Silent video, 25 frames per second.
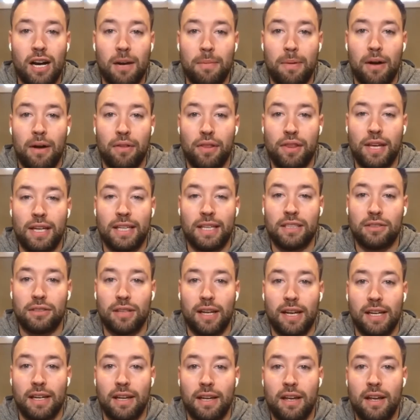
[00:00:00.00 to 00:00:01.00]
about things
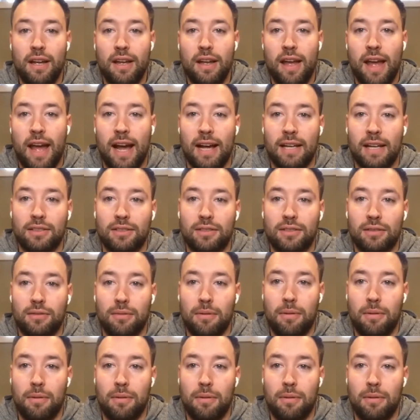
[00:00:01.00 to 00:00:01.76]
like, as